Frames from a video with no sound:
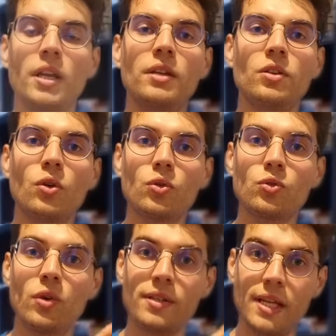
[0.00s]
either go
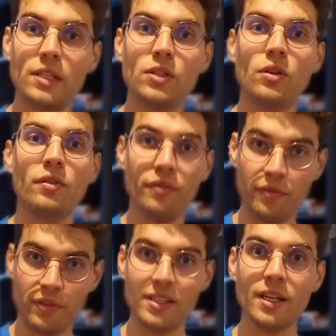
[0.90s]
to a center
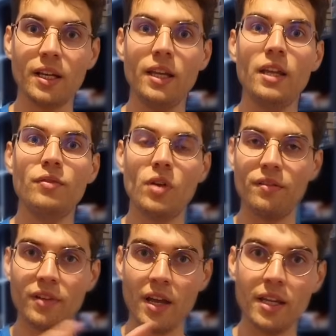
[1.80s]
physically if you
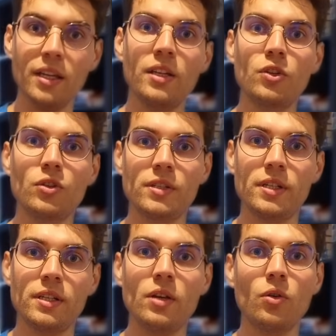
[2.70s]
have any in your
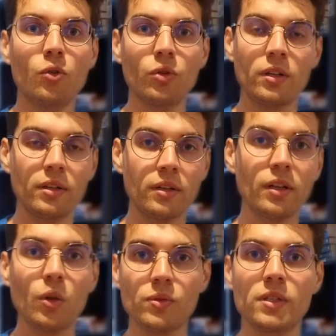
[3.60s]
city or in a
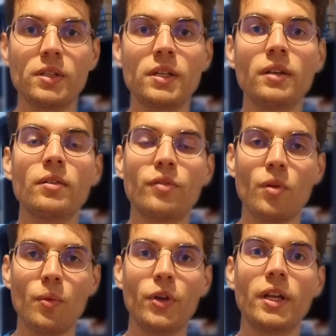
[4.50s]
close city
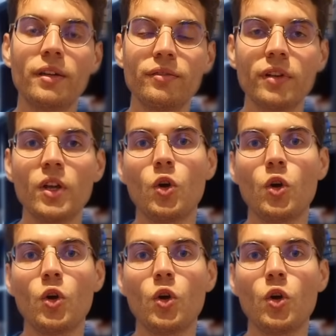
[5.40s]
from where you live,